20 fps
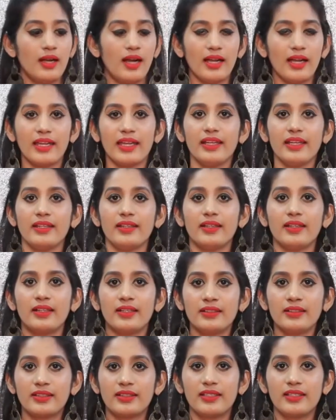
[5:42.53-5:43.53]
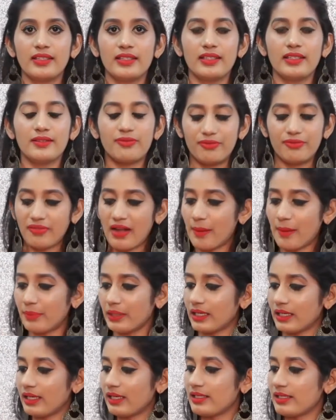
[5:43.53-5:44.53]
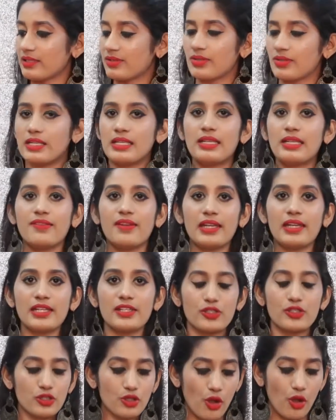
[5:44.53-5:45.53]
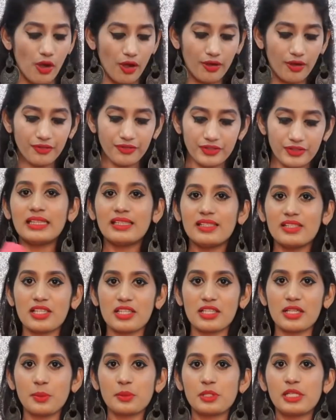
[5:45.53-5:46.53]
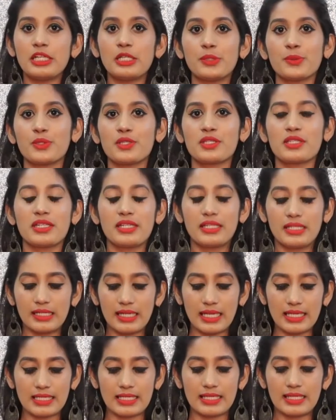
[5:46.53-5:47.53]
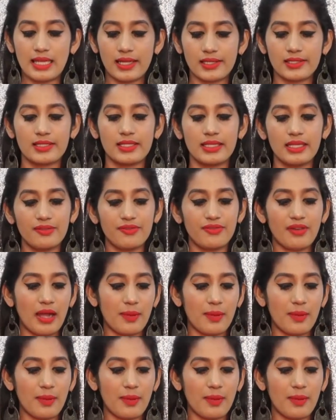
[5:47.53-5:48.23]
Again, the fabric is really very soft. In the description it was written as Nazneen